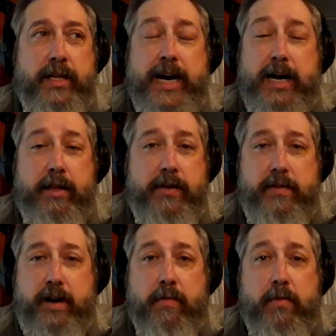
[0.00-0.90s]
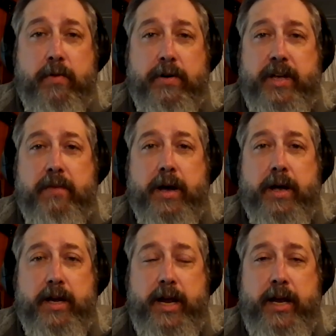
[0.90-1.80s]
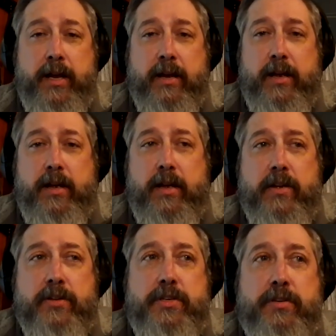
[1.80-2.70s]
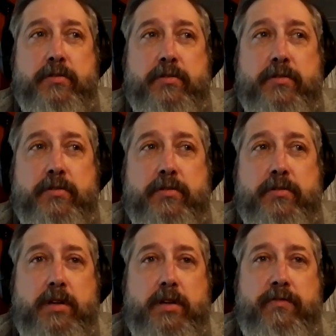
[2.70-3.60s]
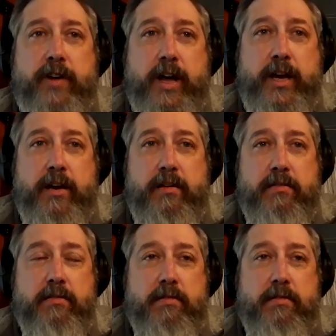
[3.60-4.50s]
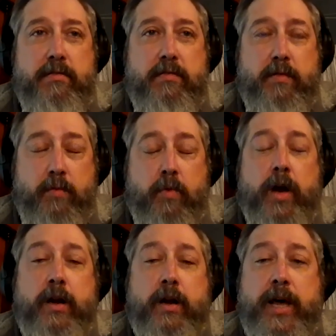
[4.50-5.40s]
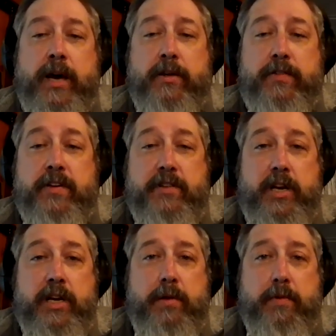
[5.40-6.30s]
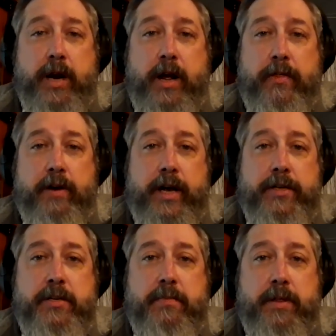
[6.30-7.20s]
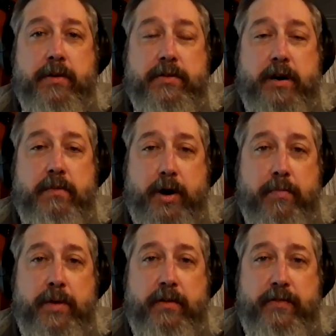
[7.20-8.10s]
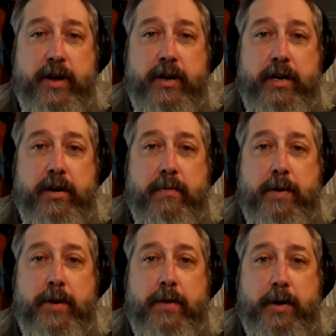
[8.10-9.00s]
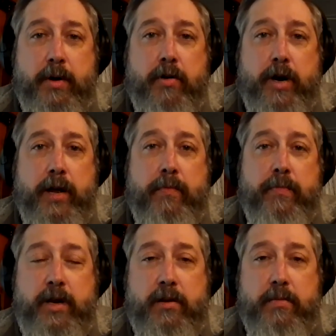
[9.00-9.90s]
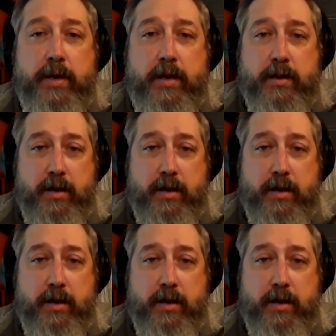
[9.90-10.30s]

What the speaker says: colleagues that I work with day by day to find one, a lot of those things need to be reauthorized. Some of those aren't permanent funding or permanent programs. They need to be